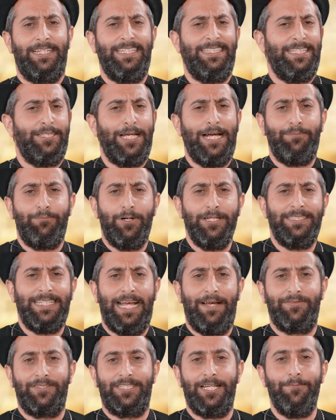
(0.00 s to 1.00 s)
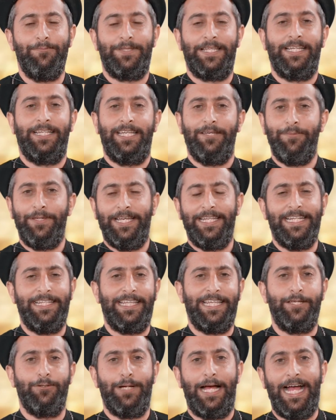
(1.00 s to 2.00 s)
he said, you must have something. Give me
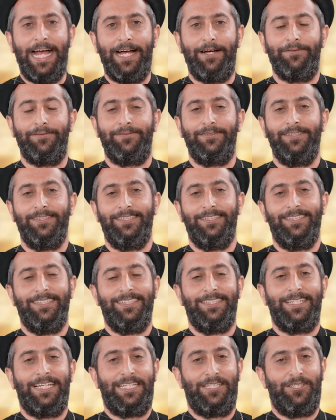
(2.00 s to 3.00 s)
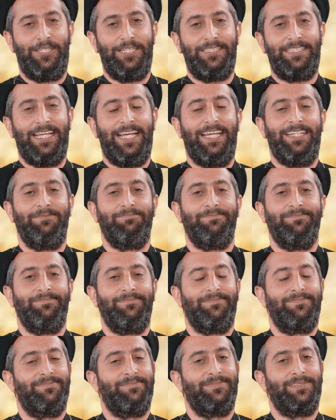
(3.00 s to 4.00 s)
anything you have. And she said,
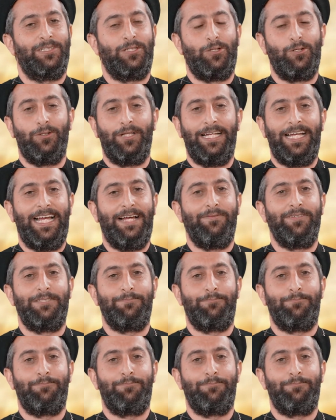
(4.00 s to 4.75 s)
all I have